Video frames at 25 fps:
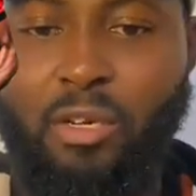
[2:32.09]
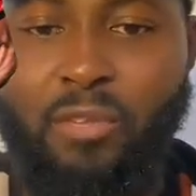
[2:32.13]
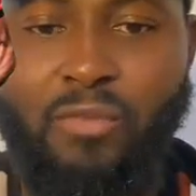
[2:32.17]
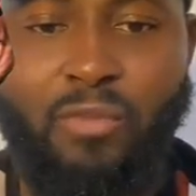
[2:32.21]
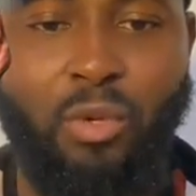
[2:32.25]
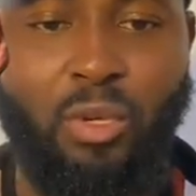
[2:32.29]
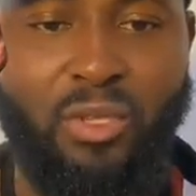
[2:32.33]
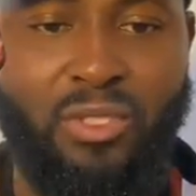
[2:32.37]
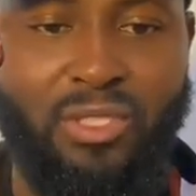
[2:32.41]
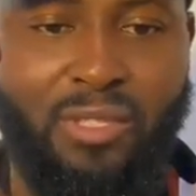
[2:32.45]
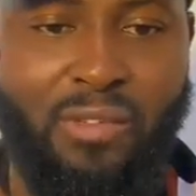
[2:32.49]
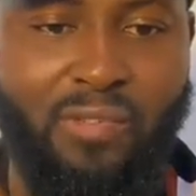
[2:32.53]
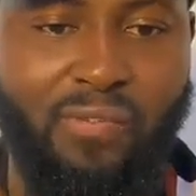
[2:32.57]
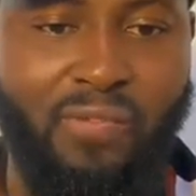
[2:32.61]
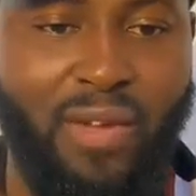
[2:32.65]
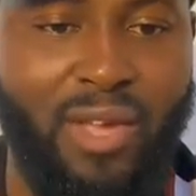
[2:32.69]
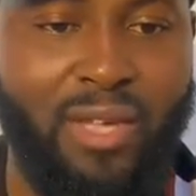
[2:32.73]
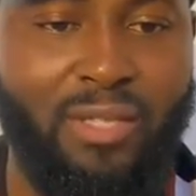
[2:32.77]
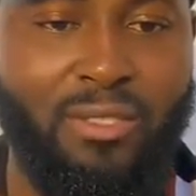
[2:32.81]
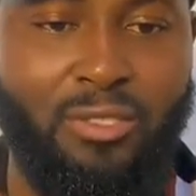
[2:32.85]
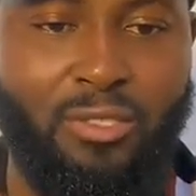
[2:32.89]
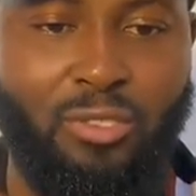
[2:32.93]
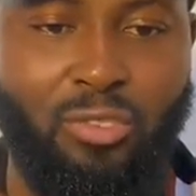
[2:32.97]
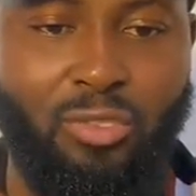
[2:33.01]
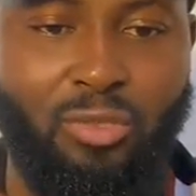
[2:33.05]
Of course, the
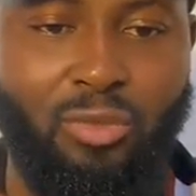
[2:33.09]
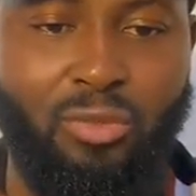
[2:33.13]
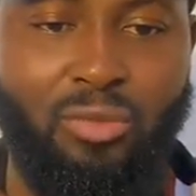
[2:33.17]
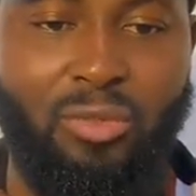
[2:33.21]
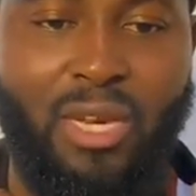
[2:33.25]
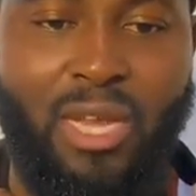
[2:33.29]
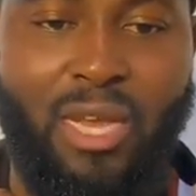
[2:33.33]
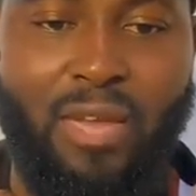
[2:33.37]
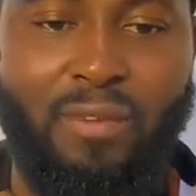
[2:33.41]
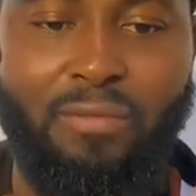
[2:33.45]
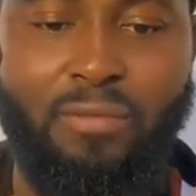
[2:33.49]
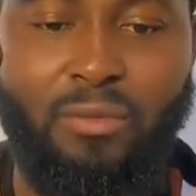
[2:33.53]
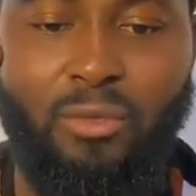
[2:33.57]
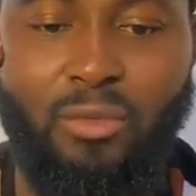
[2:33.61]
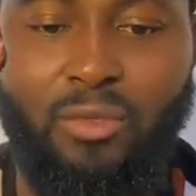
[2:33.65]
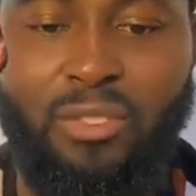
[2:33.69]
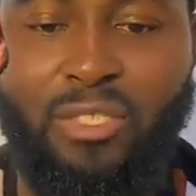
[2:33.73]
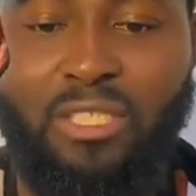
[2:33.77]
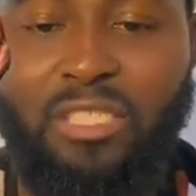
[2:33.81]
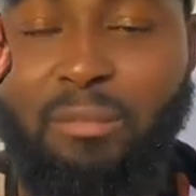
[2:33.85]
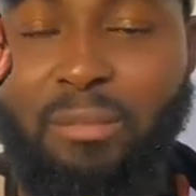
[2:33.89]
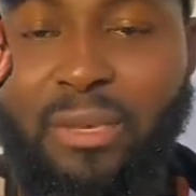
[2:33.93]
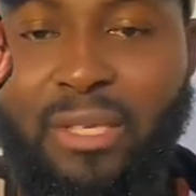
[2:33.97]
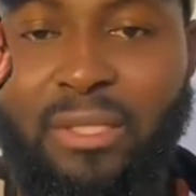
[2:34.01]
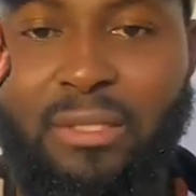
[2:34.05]
fans do love
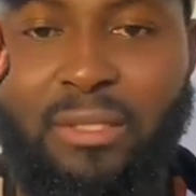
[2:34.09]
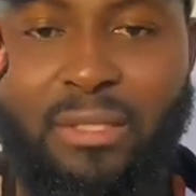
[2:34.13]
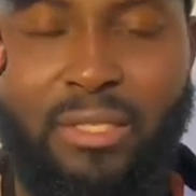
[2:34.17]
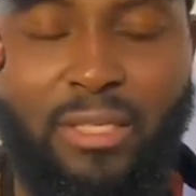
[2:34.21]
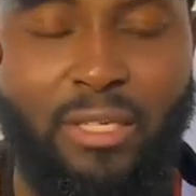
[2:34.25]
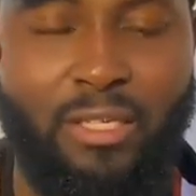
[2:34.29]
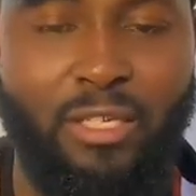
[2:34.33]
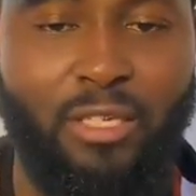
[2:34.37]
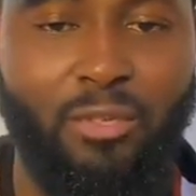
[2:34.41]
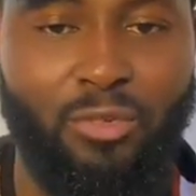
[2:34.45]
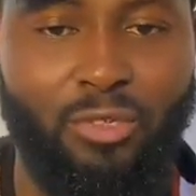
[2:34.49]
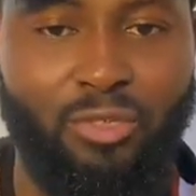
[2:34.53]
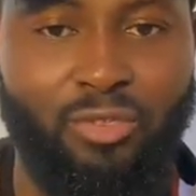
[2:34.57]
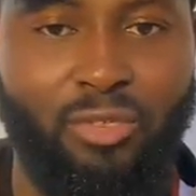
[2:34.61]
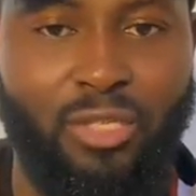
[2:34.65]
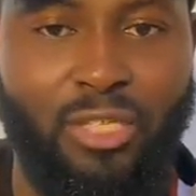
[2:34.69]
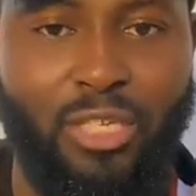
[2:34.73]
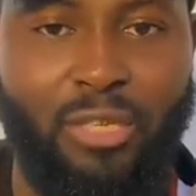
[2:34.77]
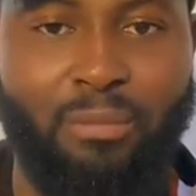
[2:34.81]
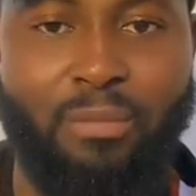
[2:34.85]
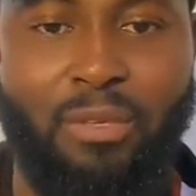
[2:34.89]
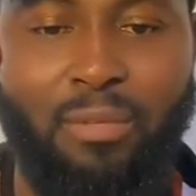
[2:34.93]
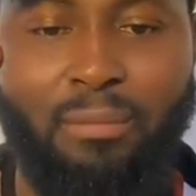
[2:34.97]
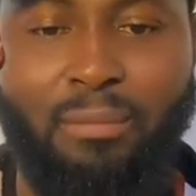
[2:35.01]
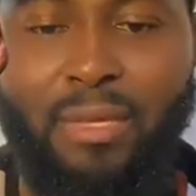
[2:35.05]
Osimhen and they want to
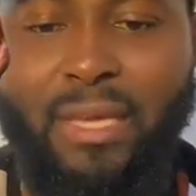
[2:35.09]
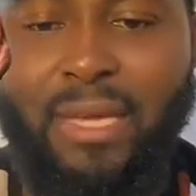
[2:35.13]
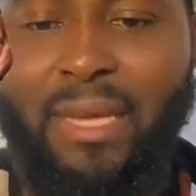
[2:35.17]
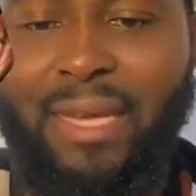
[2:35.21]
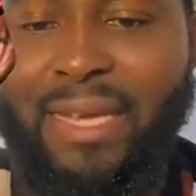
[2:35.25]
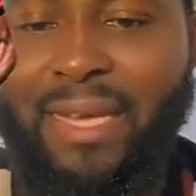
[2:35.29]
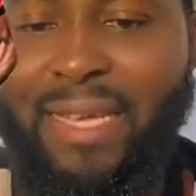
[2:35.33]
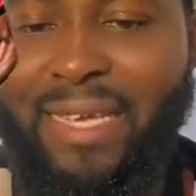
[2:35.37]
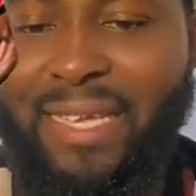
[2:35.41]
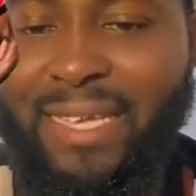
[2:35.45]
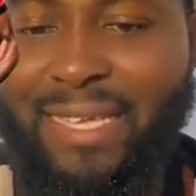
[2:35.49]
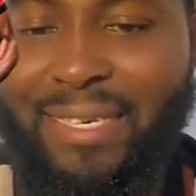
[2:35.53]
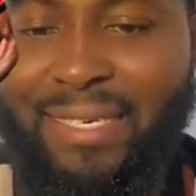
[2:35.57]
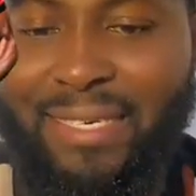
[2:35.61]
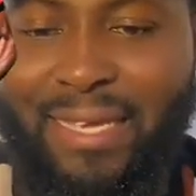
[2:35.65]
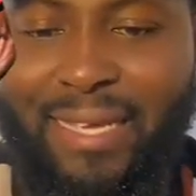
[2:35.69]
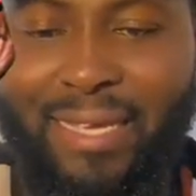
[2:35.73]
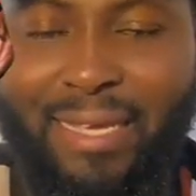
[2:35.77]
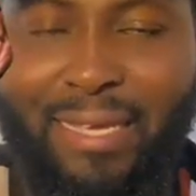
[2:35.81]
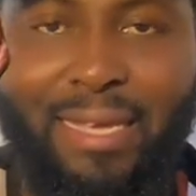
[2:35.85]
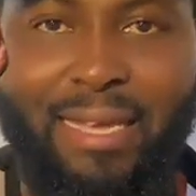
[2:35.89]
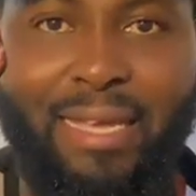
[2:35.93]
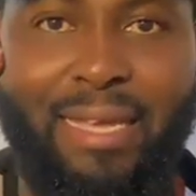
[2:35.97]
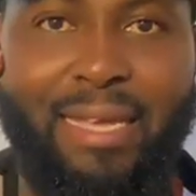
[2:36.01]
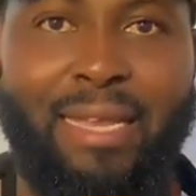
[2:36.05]
keep him in
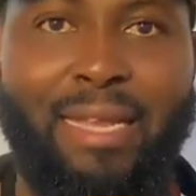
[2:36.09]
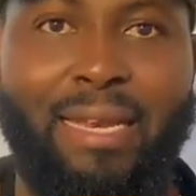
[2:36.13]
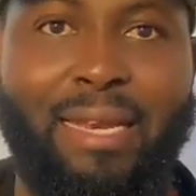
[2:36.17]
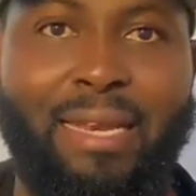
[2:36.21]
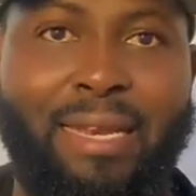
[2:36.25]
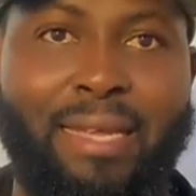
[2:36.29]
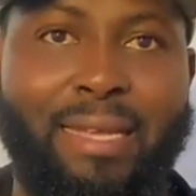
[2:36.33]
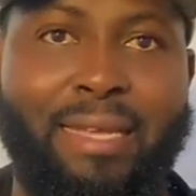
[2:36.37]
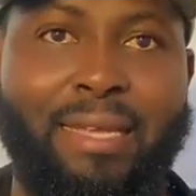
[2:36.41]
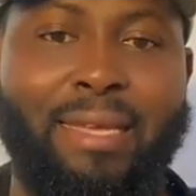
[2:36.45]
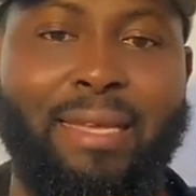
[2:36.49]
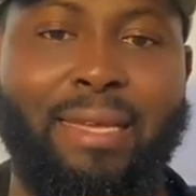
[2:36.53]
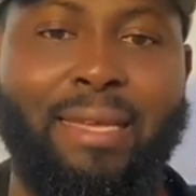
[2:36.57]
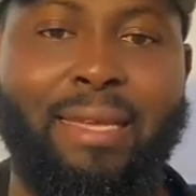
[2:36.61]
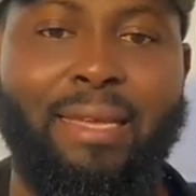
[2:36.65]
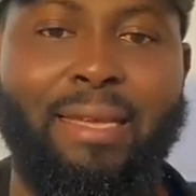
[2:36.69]
the league.